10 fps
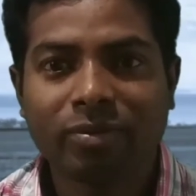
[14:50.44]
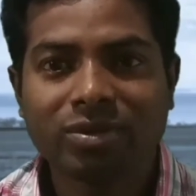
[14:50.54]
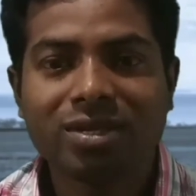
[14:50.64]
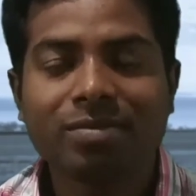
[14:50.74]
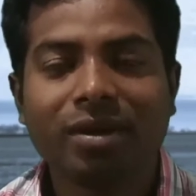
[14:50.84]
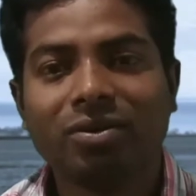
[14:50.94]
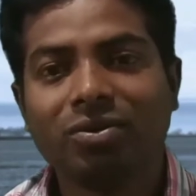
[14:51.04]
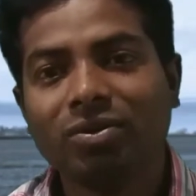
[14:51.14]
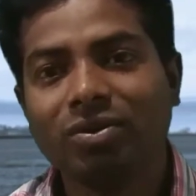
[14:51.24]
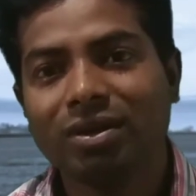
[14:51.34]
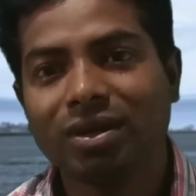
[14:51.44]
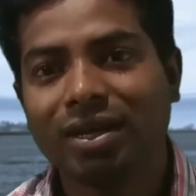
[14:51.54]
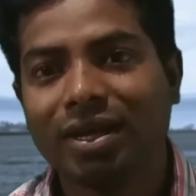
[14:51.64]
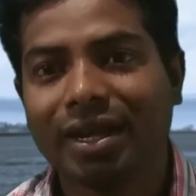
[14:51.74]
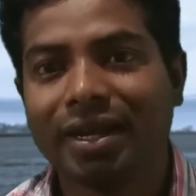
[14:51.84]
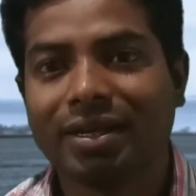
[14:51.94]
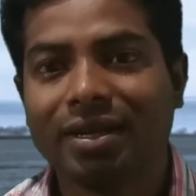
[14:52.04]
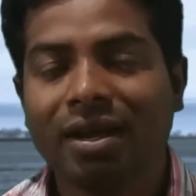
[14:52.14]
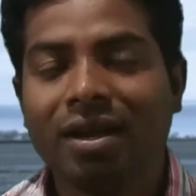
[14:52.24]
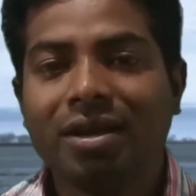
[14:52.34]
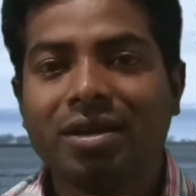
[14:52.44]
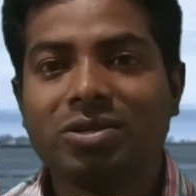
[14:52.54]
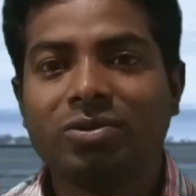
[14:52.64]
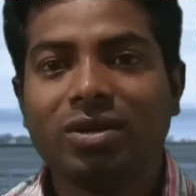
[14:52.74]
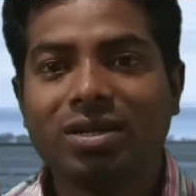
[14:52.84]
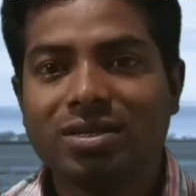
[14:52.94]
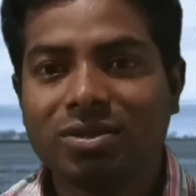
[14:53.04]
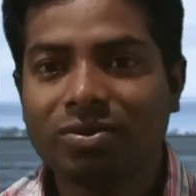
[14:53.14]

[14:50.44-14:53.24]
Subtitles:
possible to create. Students,